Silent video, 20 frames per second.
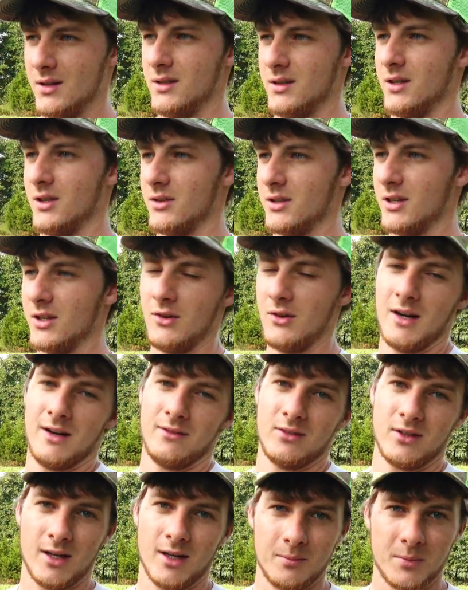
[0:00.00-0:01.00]
you don't
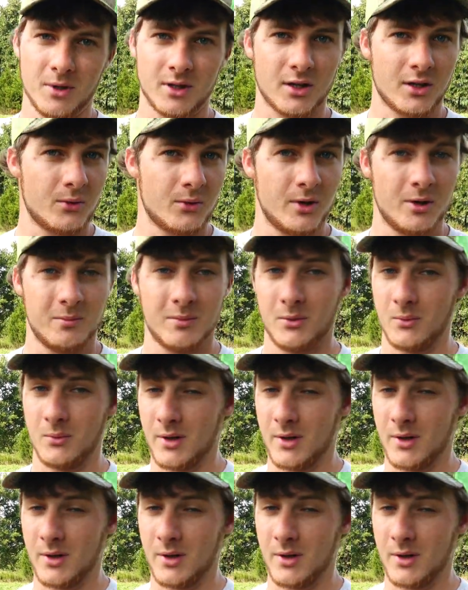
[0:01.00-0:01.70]
have to have big equipment.